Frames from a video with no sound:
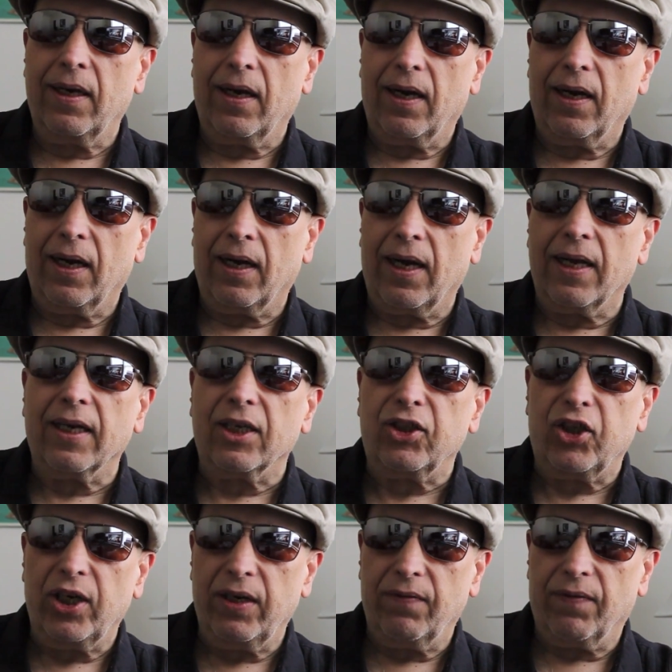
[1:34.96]
an
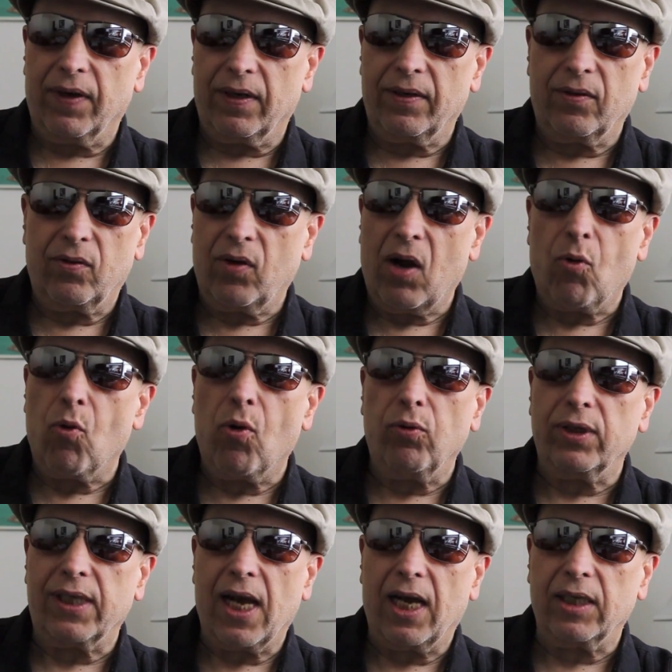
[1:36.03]
achiever. Always
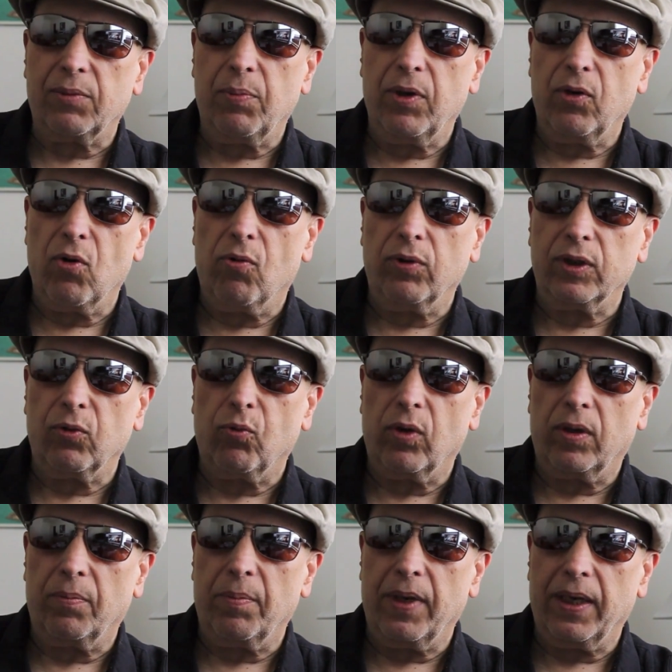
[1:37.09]
has been, always will
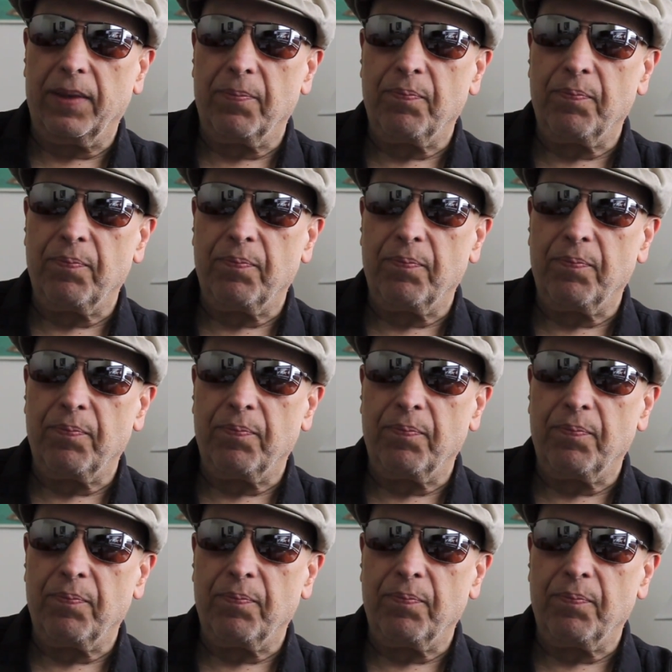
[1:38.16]
be.